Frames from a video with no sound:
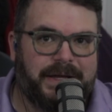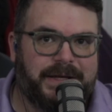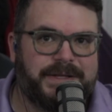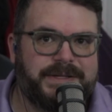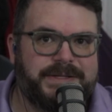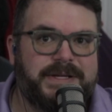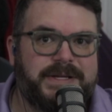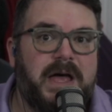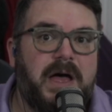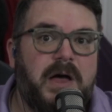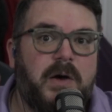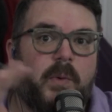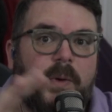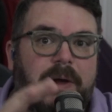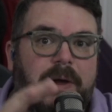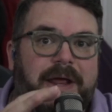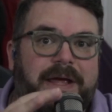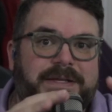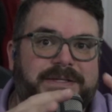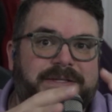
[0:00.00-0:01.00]
is
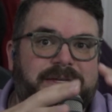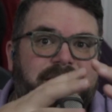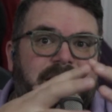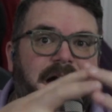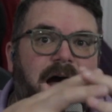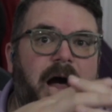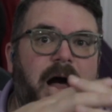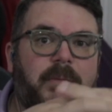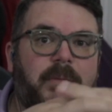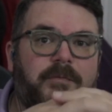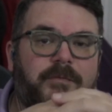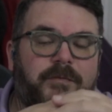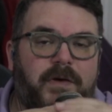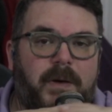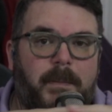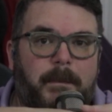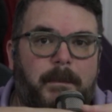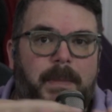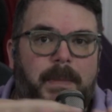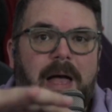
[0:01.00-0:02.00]
what has come
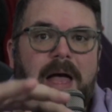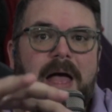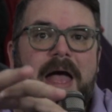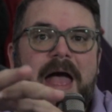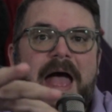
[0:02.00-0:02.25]
from